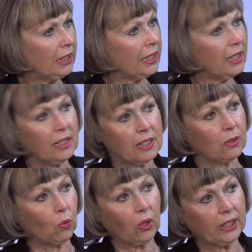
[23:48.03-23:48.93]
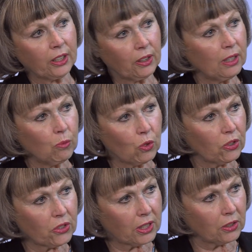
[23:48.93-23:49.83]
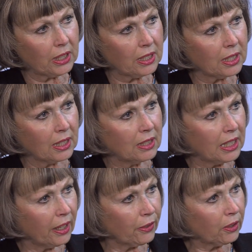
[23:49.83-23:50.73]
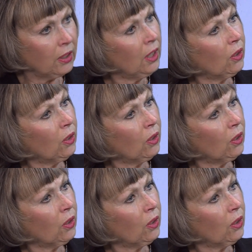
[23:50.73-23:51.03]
Is one area more serious than the other,